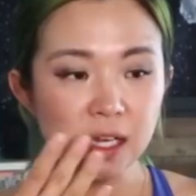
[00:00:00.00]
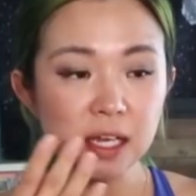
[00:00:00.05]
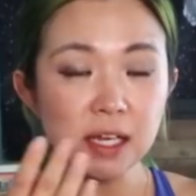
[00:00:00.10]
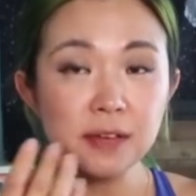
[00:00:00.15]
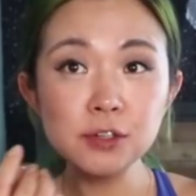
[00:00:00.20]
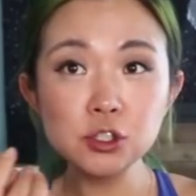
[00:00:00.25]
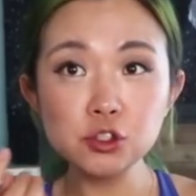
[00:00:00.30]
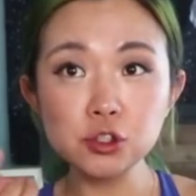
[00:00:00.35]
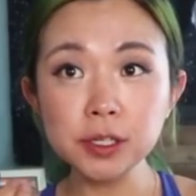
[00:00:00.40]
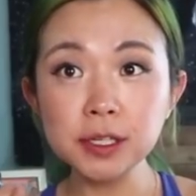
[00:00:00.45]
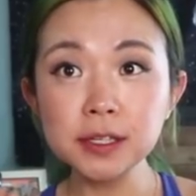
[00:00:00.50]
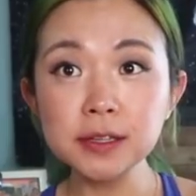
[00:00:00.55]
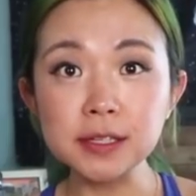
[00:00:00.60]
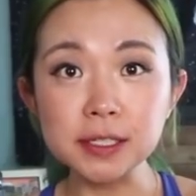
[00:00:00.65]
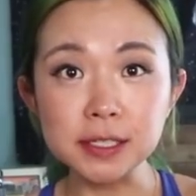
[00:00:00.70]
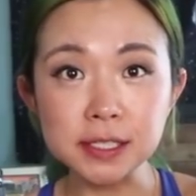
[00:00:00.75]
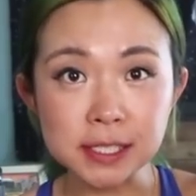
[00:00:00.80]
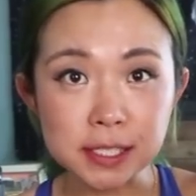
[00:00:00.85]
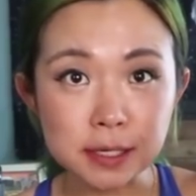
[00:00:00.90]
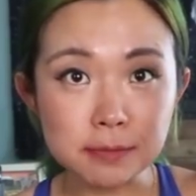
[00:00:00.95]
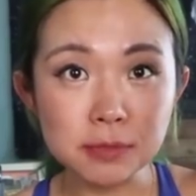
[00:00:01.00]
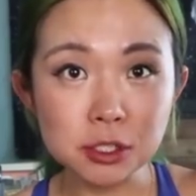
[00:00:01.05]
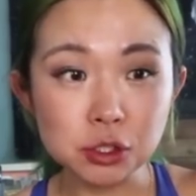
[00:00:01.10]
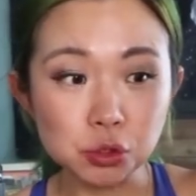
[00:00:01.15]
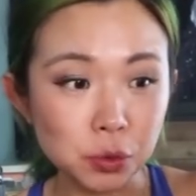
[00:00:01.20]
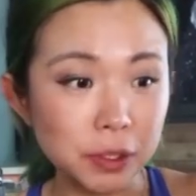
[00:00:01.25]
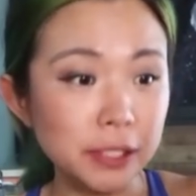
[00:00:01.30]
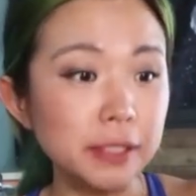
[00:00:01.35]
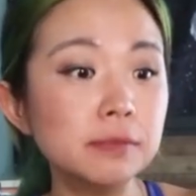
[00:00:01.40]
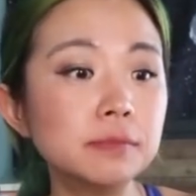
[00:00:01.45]
Even drinking this in
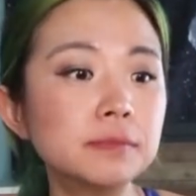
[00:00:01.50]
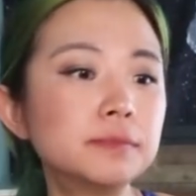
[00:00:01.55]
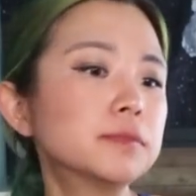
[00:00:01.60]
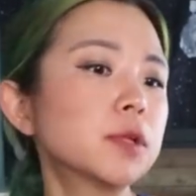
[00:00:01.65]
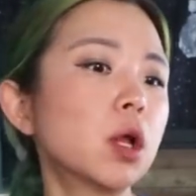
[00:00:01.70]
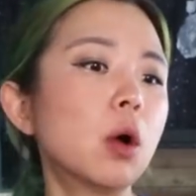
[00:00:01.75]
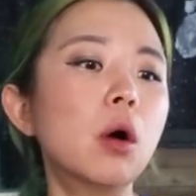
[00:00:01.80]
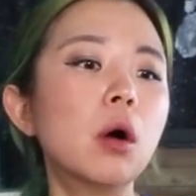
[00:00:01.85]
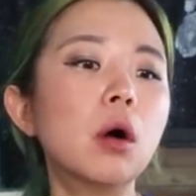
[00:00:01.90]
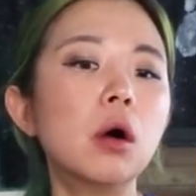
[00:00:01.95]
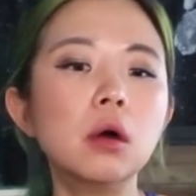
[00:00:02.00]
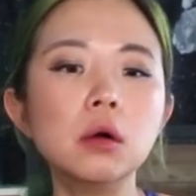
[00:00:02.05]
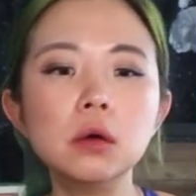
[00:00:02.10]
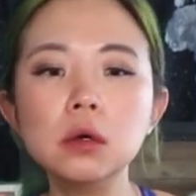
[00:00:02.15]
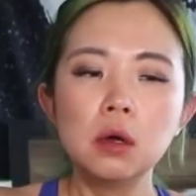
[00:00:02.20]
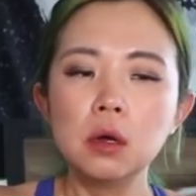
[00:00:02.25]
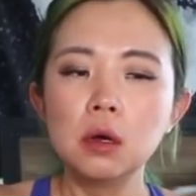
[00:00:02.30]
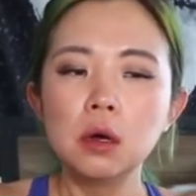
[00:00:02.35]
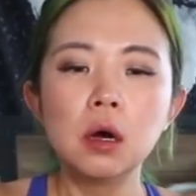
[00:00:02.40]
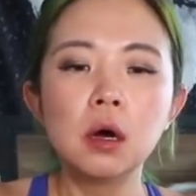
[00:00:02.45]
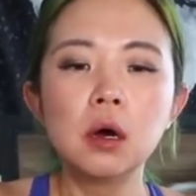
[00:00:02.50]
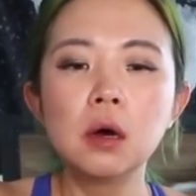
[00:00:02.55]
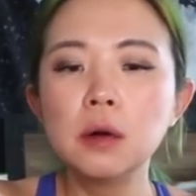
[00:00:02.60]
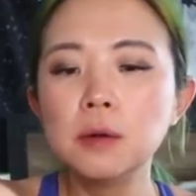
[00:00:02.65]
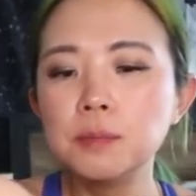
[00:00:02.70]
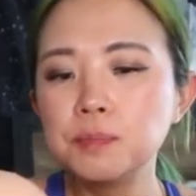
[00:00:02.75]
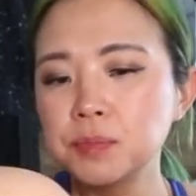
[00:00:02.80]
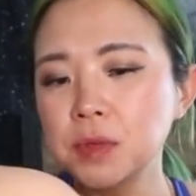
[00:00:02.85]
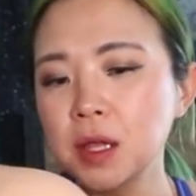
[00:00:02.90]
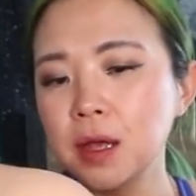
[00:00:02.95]
between, oh,
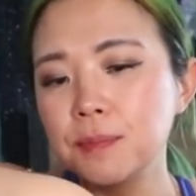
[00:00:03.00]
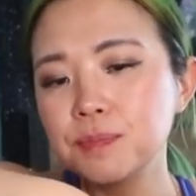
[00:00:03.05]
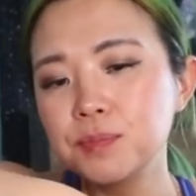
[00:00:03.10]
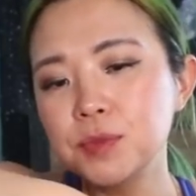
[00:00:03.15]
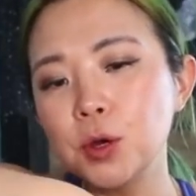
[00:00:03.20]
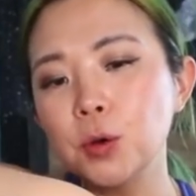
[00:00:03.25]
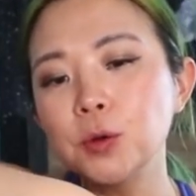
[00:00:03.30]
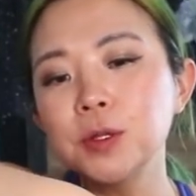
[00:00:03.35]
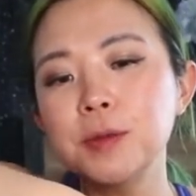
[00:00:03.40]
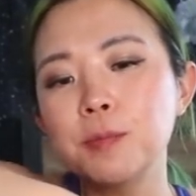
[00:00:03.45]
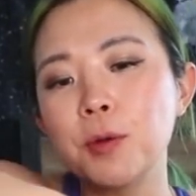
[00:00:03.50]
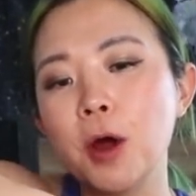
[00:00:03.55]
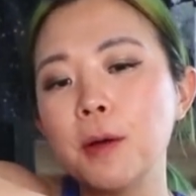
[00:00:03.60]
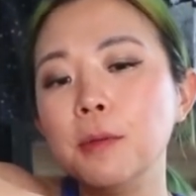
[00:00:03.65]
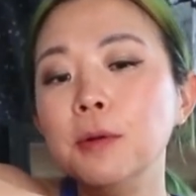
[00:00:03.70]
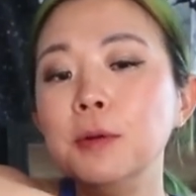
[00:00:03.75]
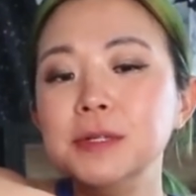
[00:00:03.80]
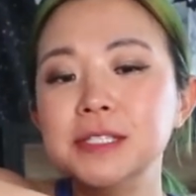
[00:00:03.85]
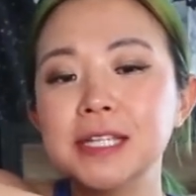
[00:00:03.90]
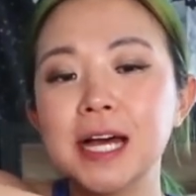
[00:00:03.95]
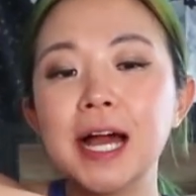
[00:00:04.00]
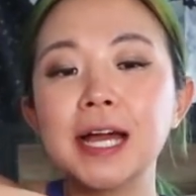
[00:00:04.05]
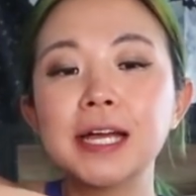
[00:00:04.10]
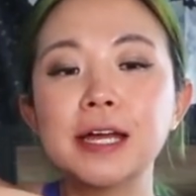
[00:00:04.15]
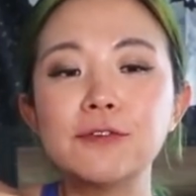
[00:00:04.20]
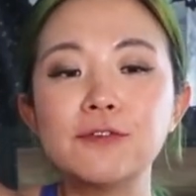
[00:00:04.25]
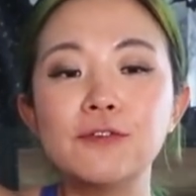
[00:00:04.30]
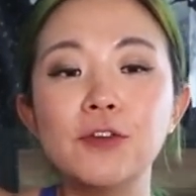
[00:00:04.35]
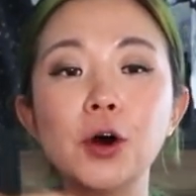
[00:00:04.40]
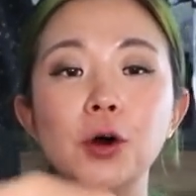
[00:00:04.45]
the only problem is that I
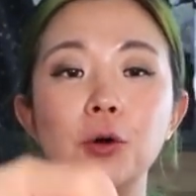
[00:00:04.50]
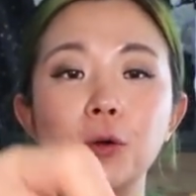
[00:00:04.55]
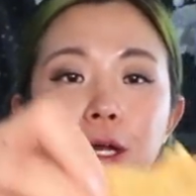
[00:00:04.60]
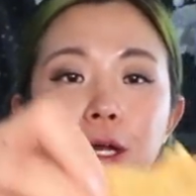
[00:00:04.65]
get full